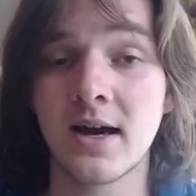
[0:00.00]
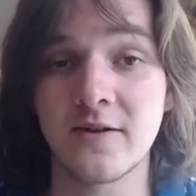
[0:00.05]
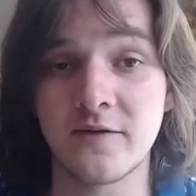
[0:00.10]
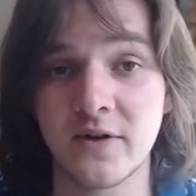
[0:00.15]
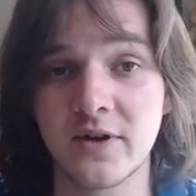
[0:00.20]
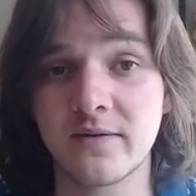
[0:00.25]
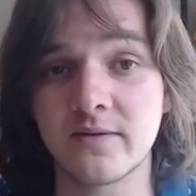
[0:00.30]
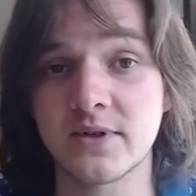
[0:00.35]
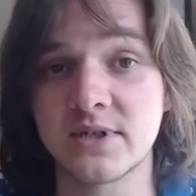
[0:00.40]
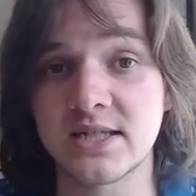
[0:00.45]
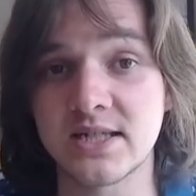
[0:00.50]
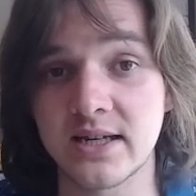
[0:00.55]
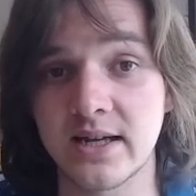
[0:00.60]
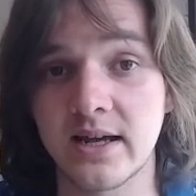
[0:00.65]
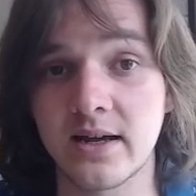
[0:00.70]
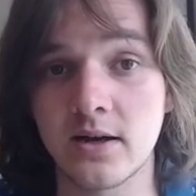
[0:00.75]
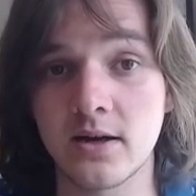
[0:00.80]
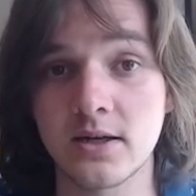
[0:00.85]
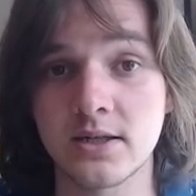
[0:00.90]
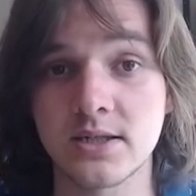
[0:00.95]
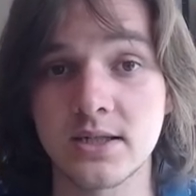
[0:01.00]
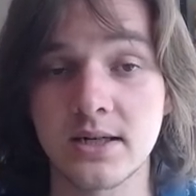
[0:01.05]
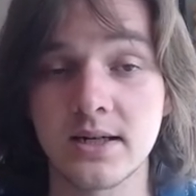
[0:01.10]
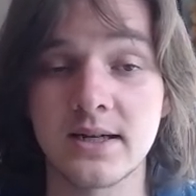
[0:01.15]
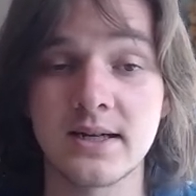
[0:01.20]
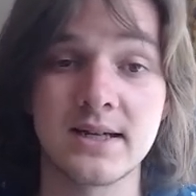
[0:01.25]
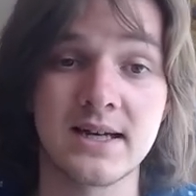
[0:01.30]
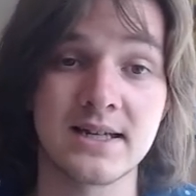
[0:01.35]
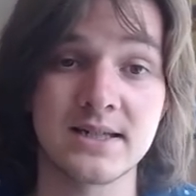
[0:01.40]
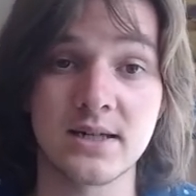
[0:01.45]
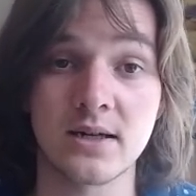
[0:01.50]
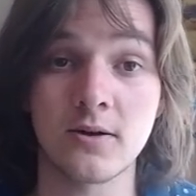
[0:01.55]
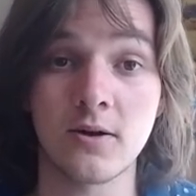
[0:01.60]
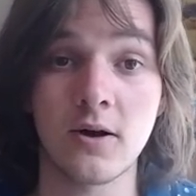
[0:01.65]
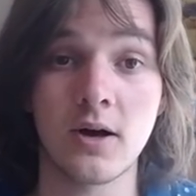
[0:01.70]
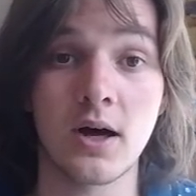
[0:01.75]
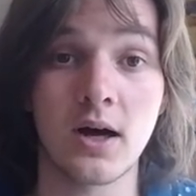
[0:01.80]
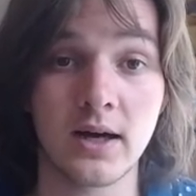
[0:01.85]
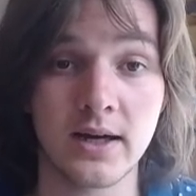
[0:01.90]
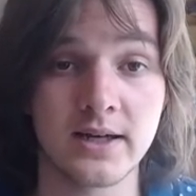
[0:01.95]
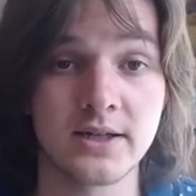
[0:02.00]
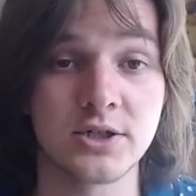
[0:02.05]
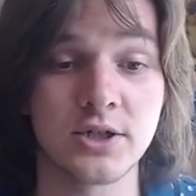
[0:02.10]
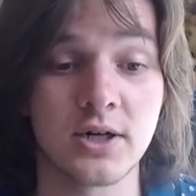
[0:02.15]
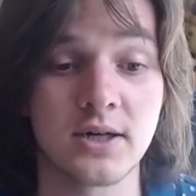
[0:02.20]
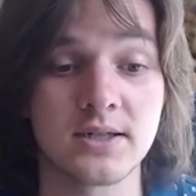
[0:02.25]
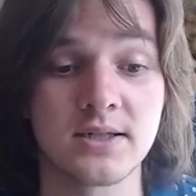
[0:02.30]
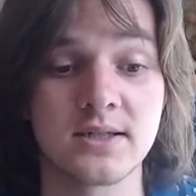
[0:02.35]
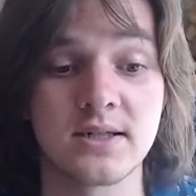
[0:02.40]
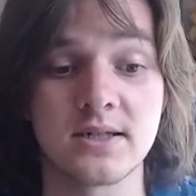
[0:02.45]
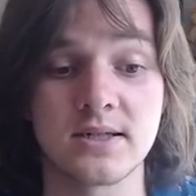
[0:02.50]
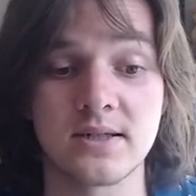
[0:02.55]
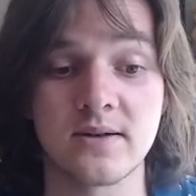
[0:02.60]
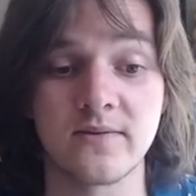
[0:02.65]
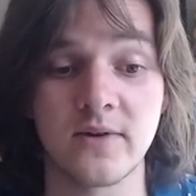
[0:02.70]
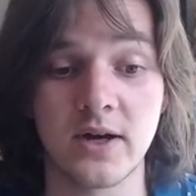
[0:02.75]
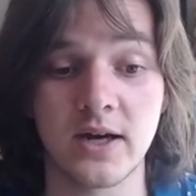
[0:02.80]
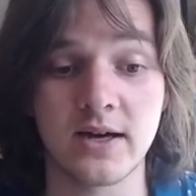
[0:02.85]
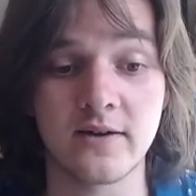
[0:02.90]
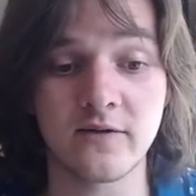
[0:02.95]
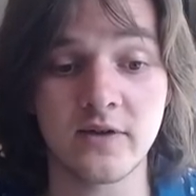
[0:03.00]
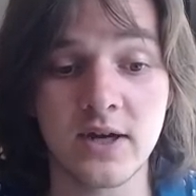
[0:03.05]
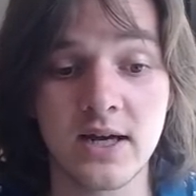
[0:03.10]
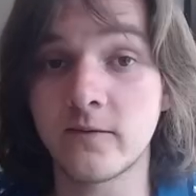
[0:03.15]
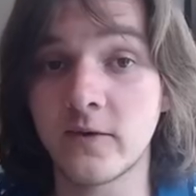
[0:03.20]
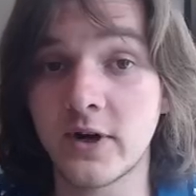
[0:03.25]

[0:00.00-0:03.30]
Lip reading: I think the Singing Ursula has a lot higher chance to survive.